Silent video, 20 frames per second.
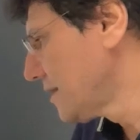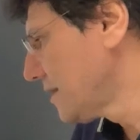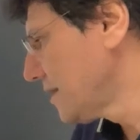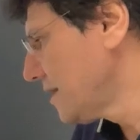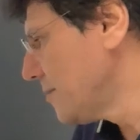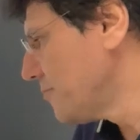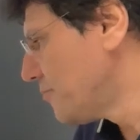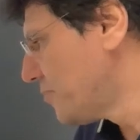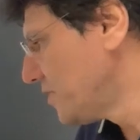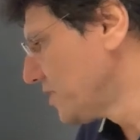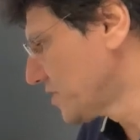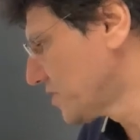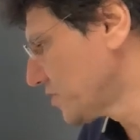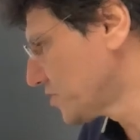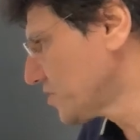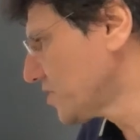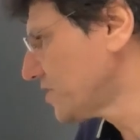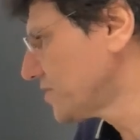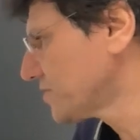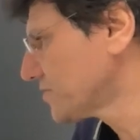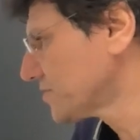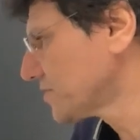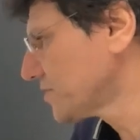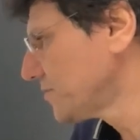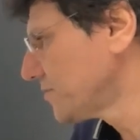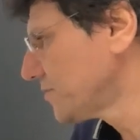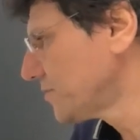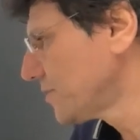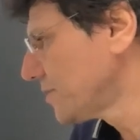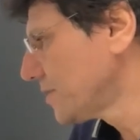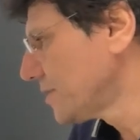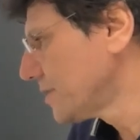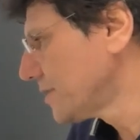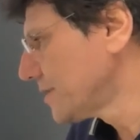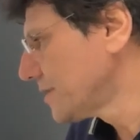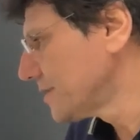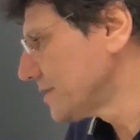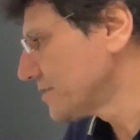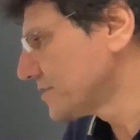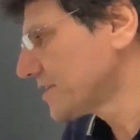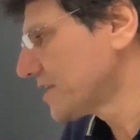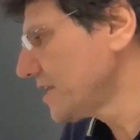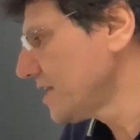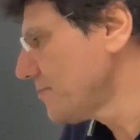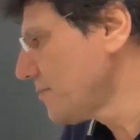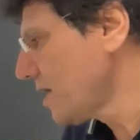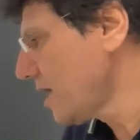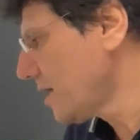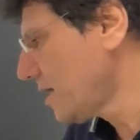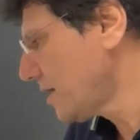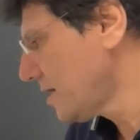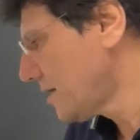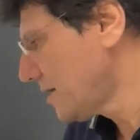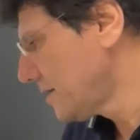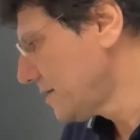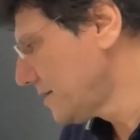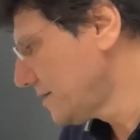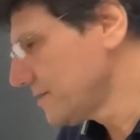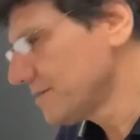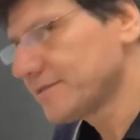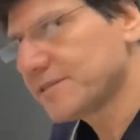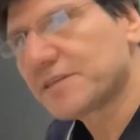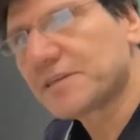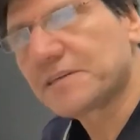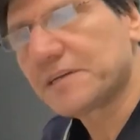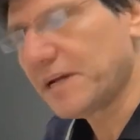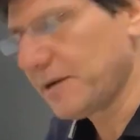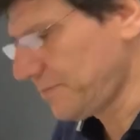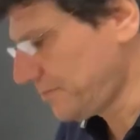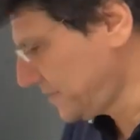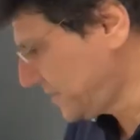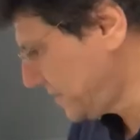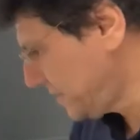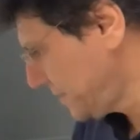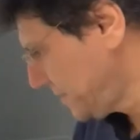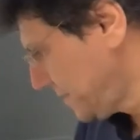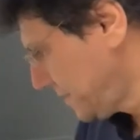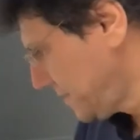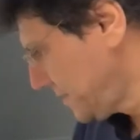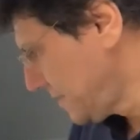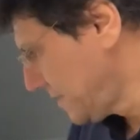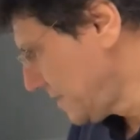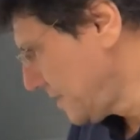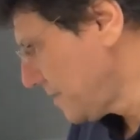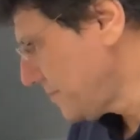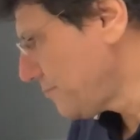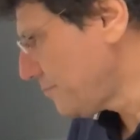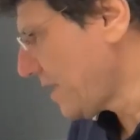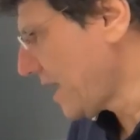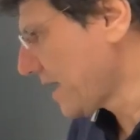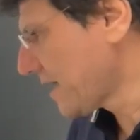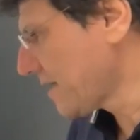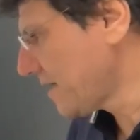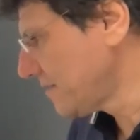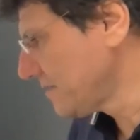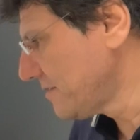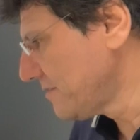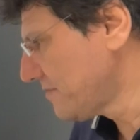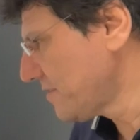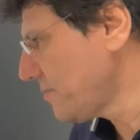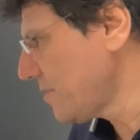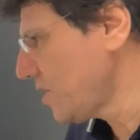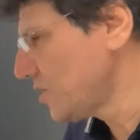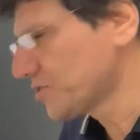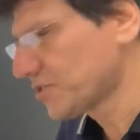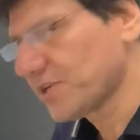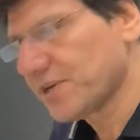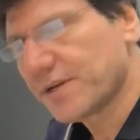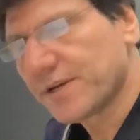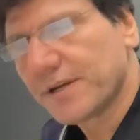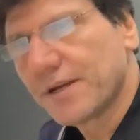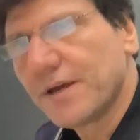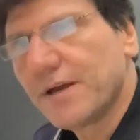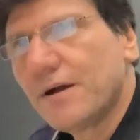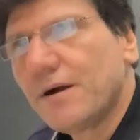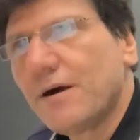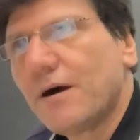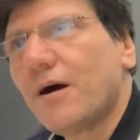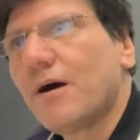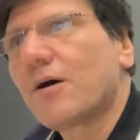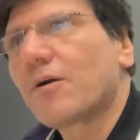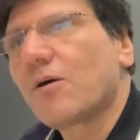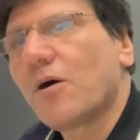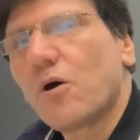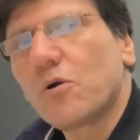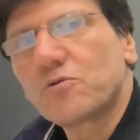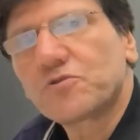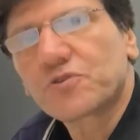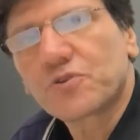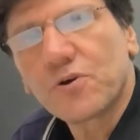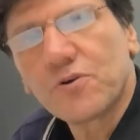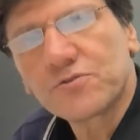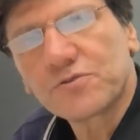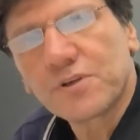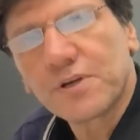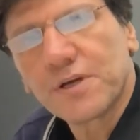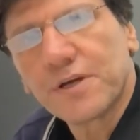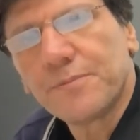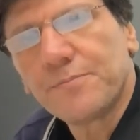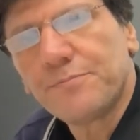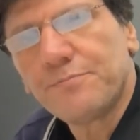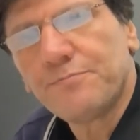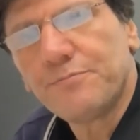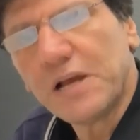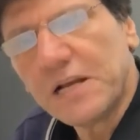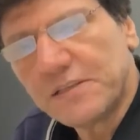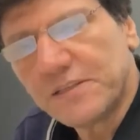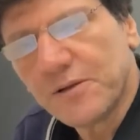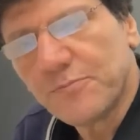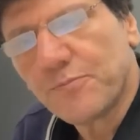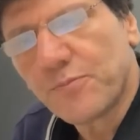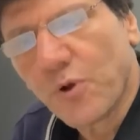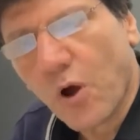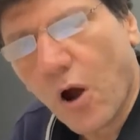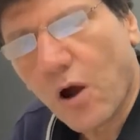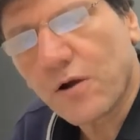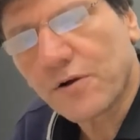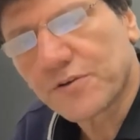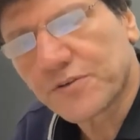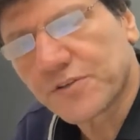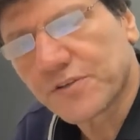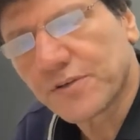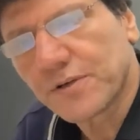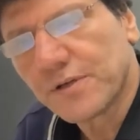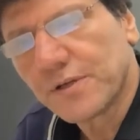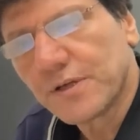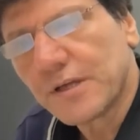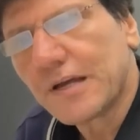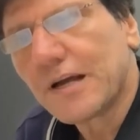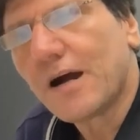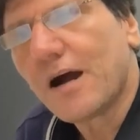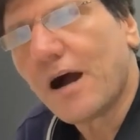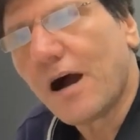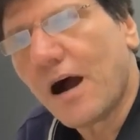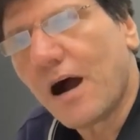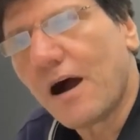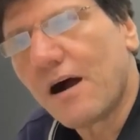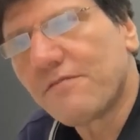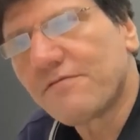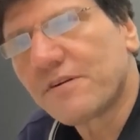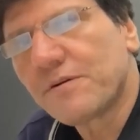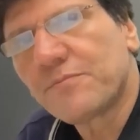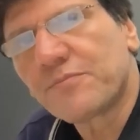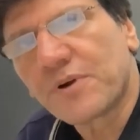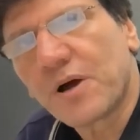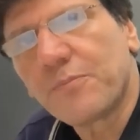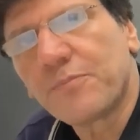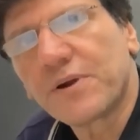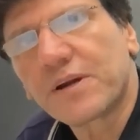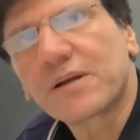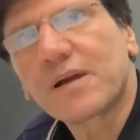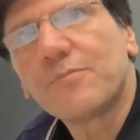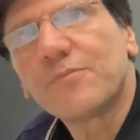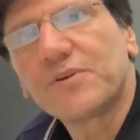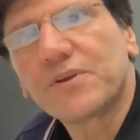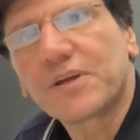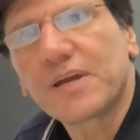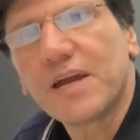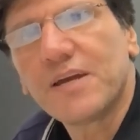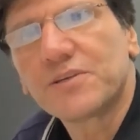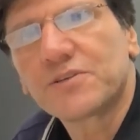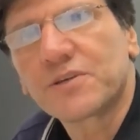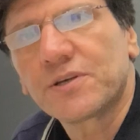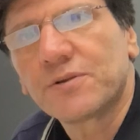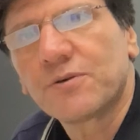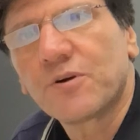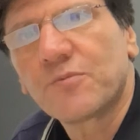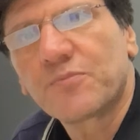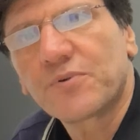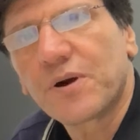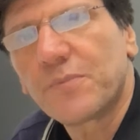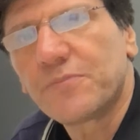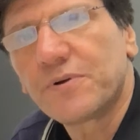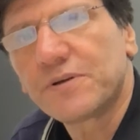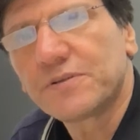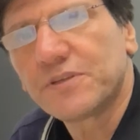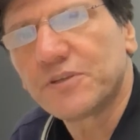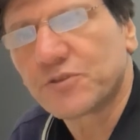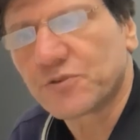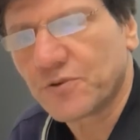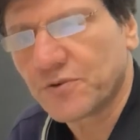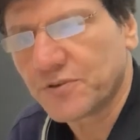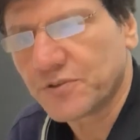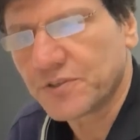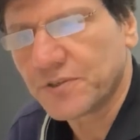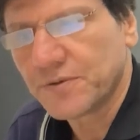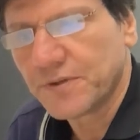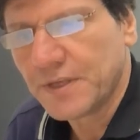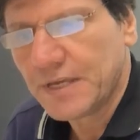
implicatures, schema, script, background information are also the building blocks of proper communication or proper discourse.